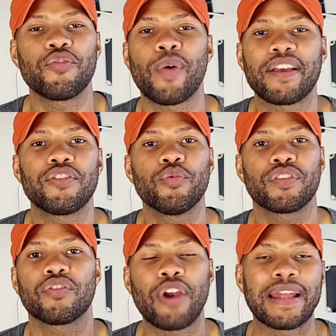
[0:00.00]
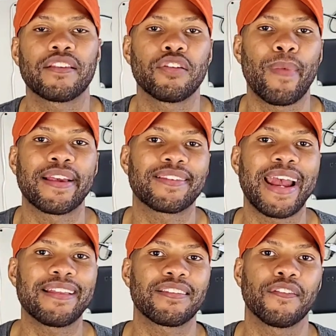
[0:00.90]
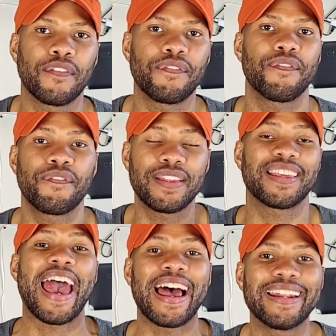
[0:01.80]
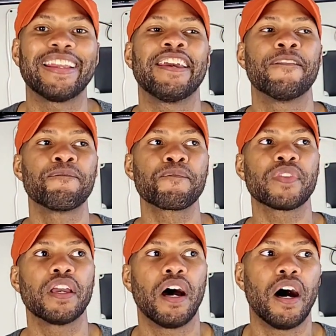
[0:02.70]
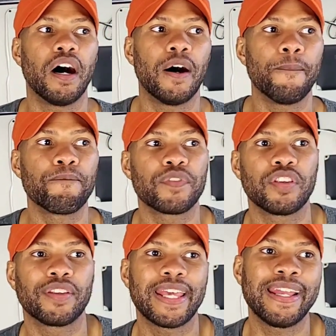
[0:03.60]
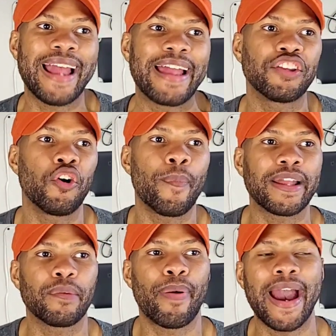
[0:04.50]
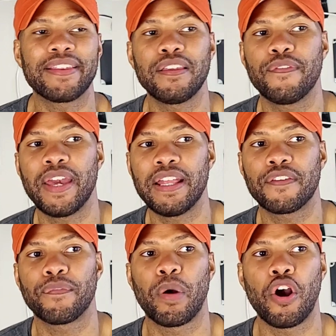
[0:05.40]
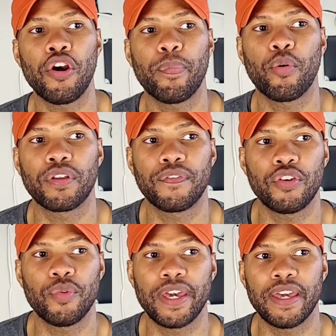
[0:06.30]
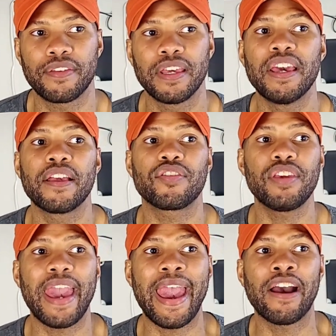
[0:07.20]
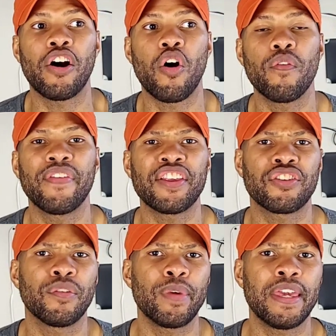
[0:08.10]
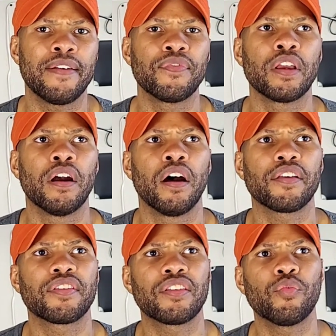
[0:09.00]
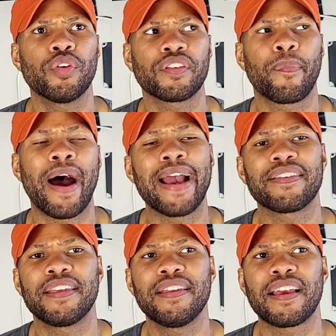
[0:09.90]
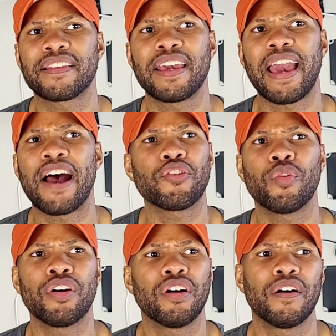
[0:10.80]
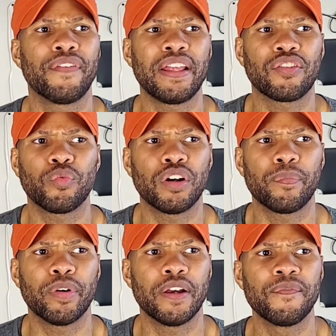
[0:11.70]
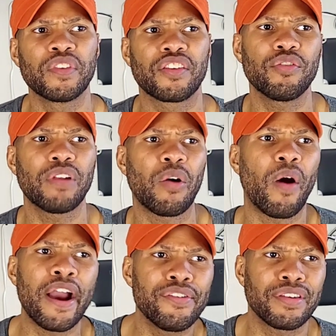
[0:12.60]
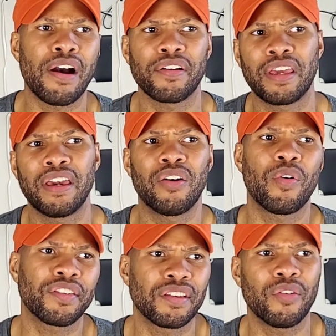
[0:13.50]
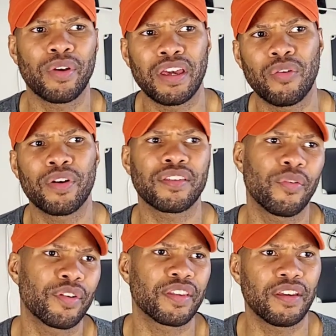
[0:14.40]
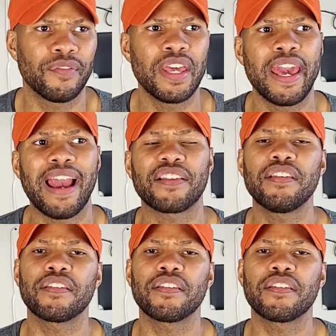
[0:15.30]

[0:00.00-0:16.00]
you why she was attracted to my status of physicality. The thing that I know about the Pisces Venus from her point of view is she had her own vision of me Her sister was a Pisces, I think. I don't know what her Venus was, but she was like, why are you talking to him? What's up with him? What's up with him? And she